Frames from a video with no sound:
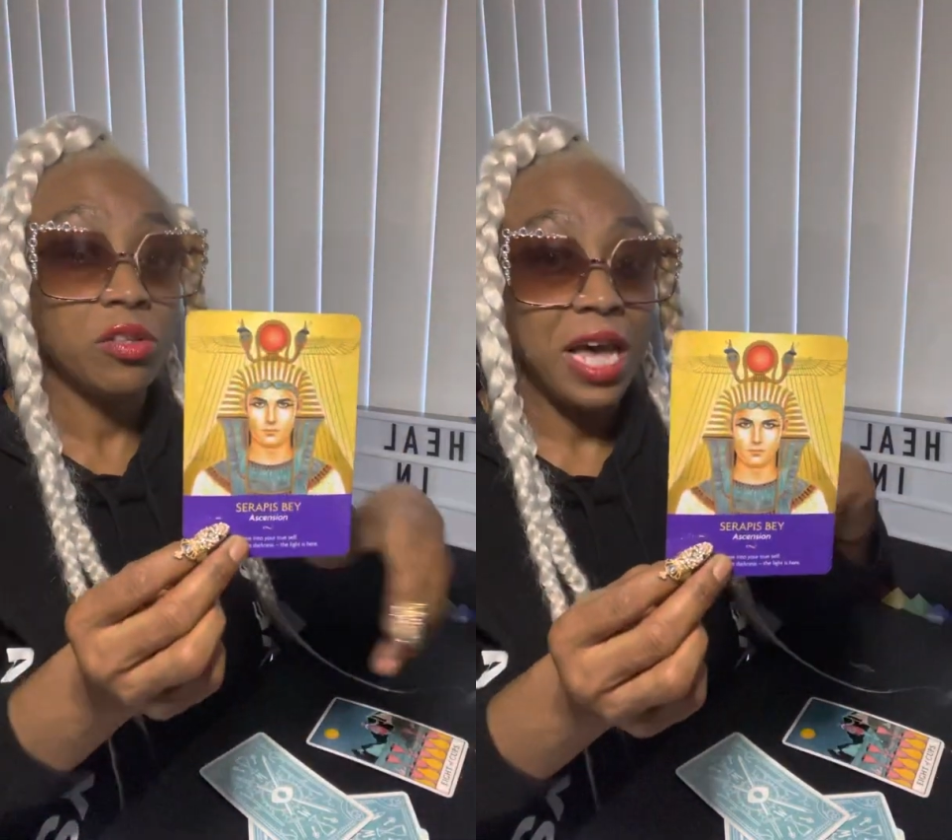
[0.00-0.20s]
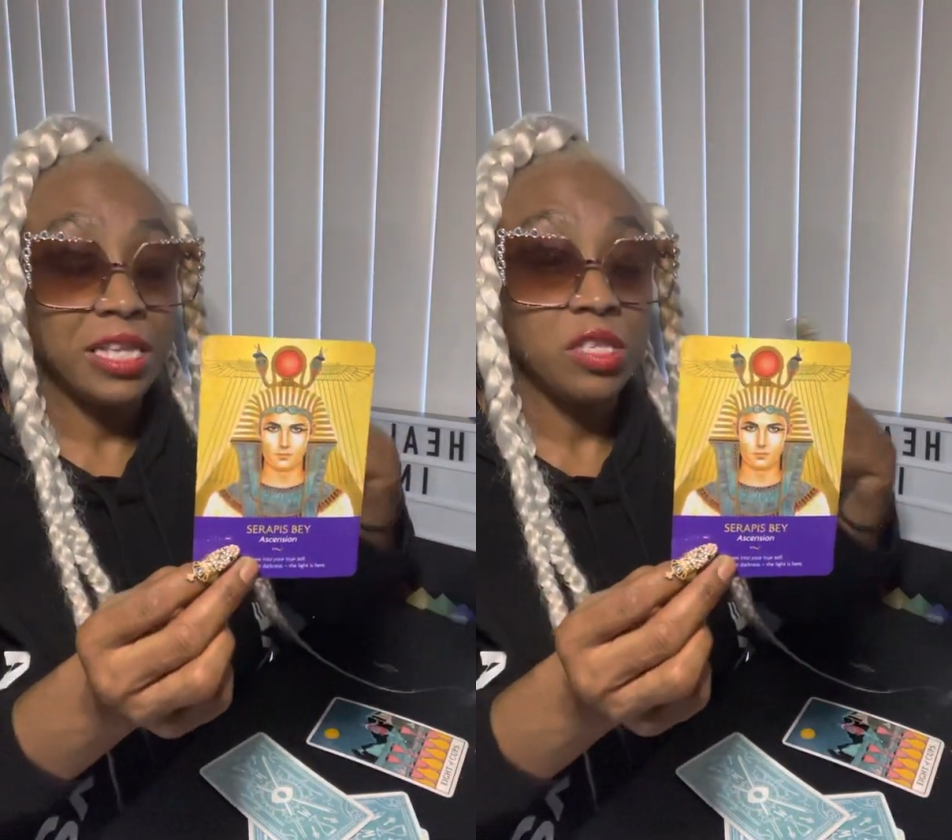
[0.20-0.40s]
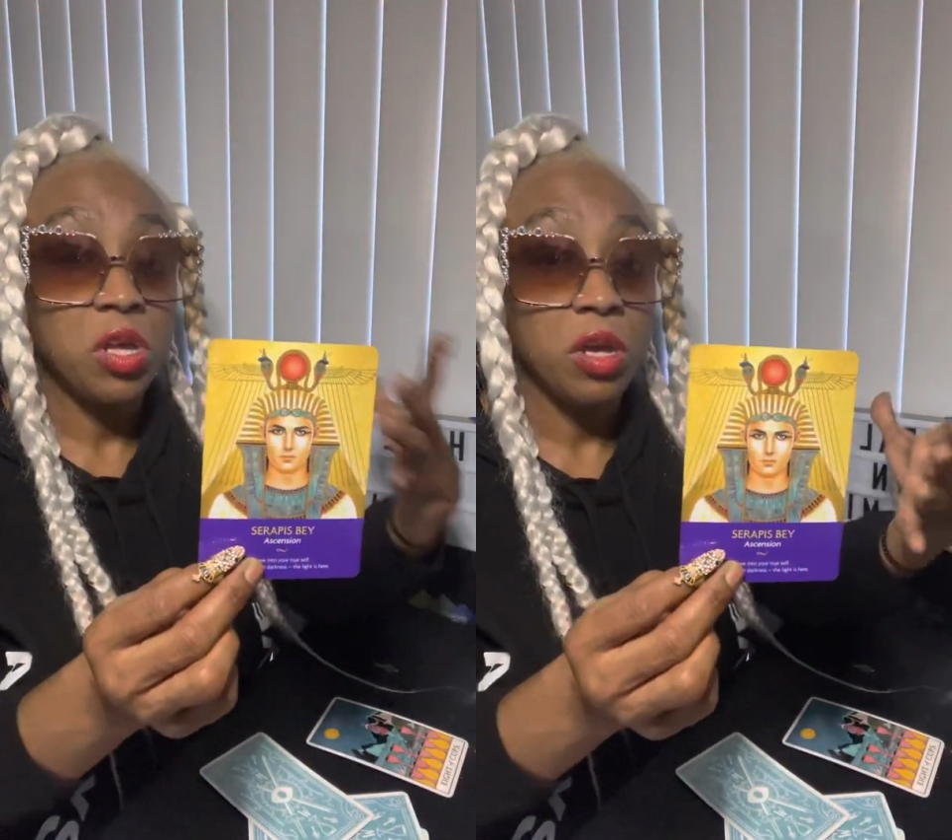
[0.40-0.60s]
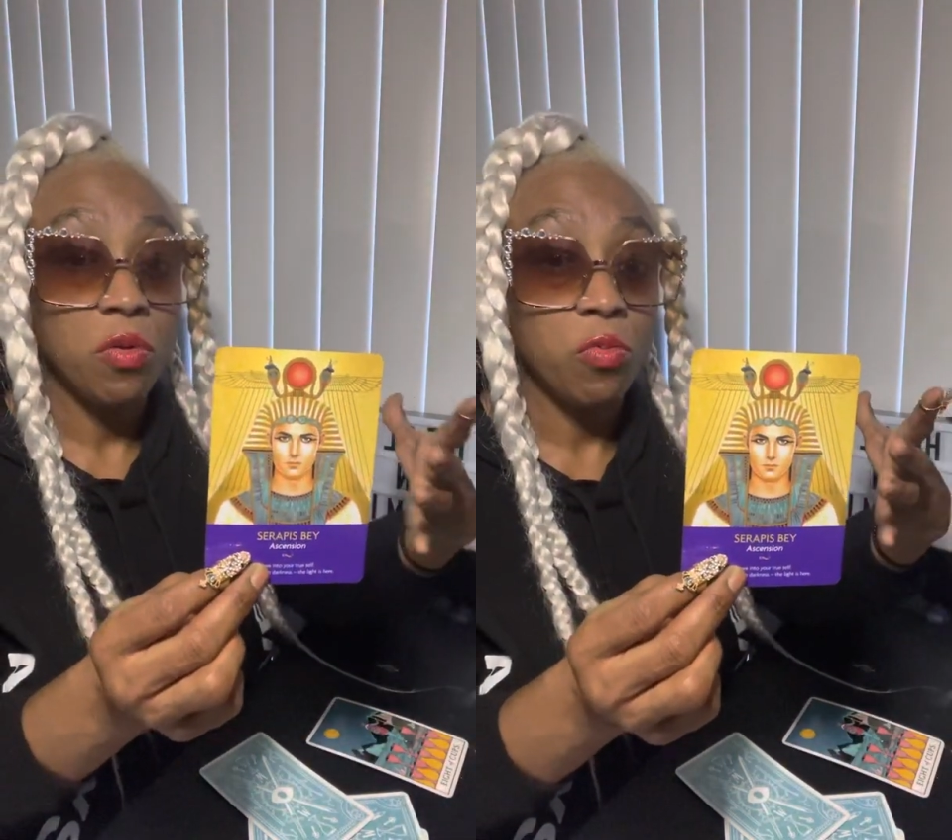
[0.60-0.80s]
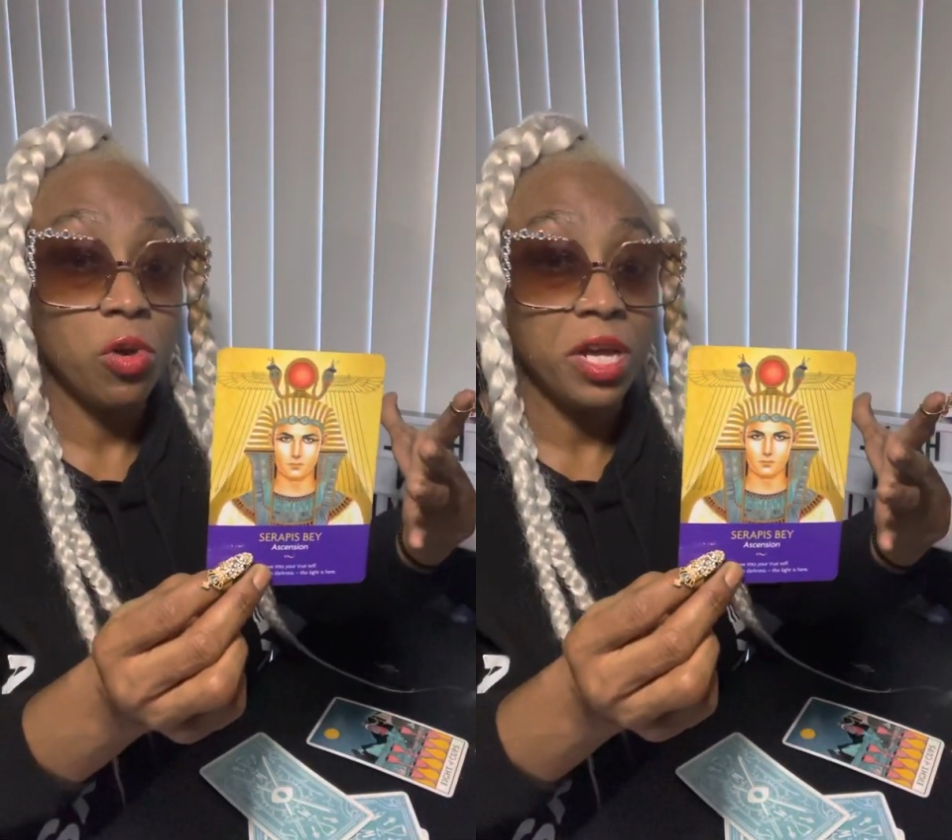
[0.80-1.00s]
that's
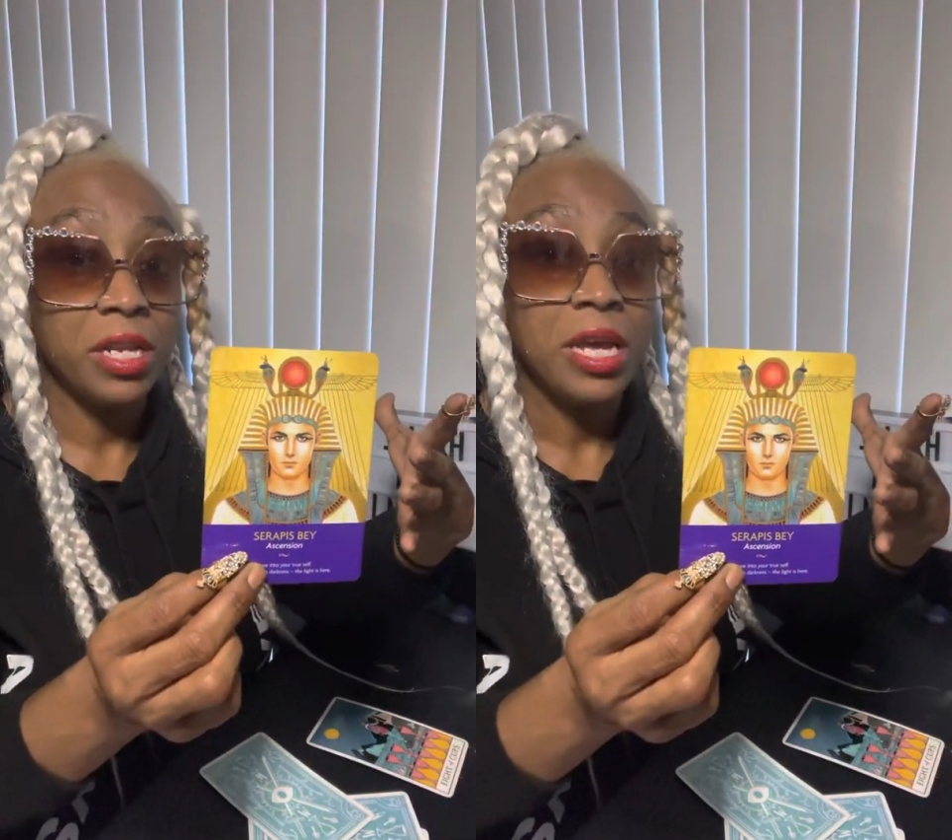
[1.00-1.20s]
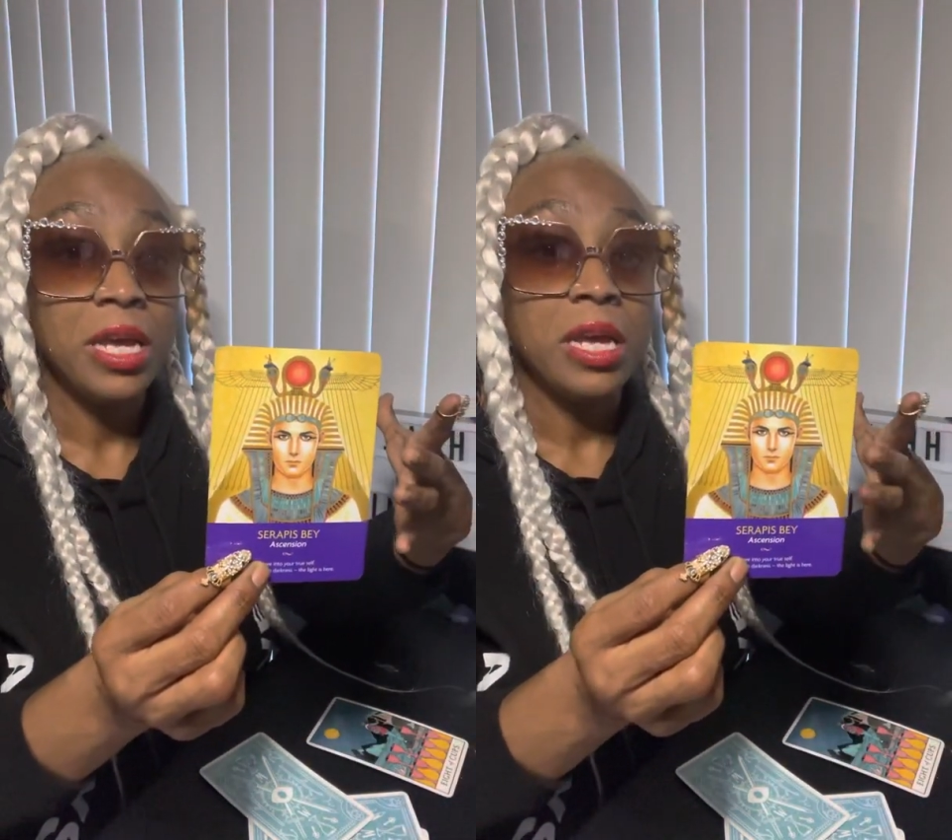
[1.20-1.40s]
what